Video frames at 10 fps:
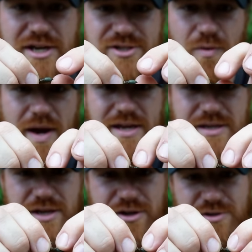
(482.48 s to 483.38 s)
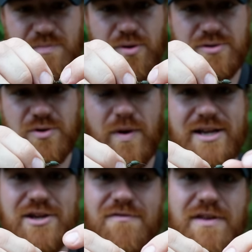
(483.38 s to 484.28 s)
change the weight, you can just pull some
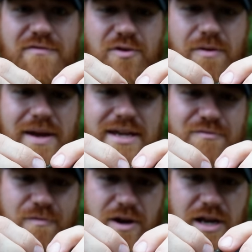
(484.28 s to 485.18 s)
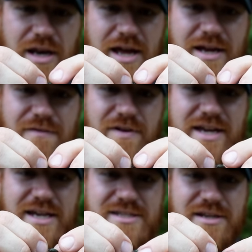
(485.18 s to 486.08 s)
weight off there if you want to make it really light for
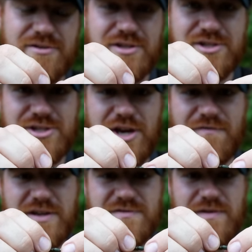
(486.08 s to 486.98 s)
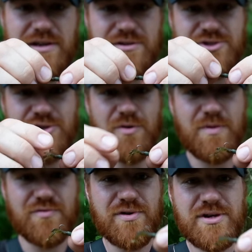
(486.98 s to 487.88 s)
casting onto the surface for a little
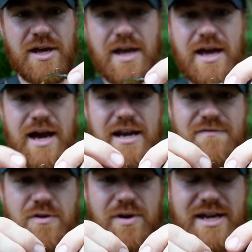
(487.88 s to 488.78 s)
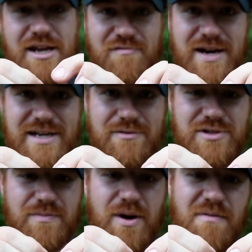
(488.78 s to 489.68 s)
chub and rudd. And if you want to get it right down
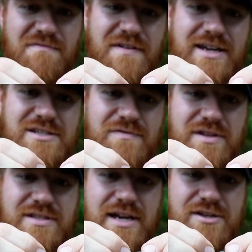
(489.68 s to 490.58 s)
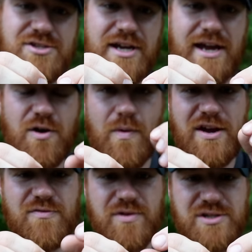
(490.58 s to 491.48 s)
to the bottom fast for the tench, get it
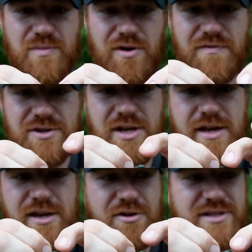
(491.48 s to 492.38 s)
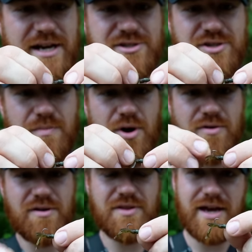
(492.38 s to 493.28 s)
away from the small fish, you can just add some
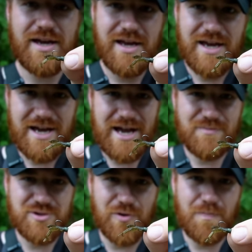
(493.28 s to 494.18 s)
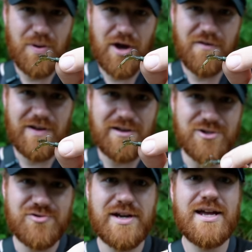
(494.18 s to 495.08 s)
more on there absolute perfect
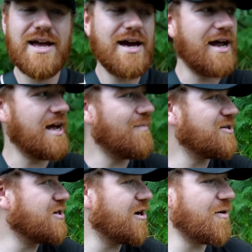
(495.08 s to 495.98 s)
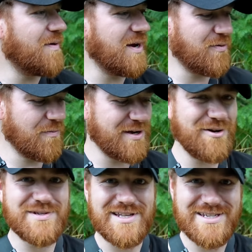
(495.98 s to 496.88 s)
little trick and I imagine a lot of people will be
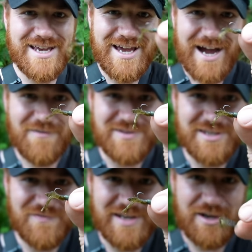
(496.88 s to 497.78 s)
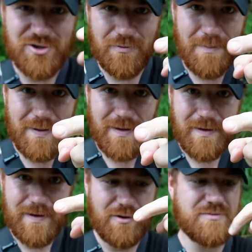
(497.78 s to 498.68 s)
using this after this video. So remember,
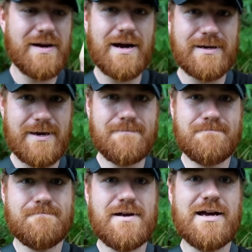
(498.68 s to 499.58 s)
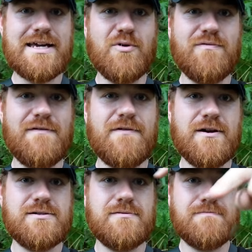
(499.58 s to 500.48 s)
it was my idea. I came up with it
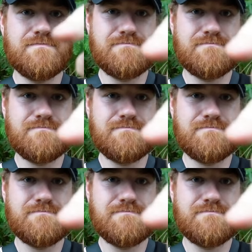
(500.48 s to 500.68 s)
first.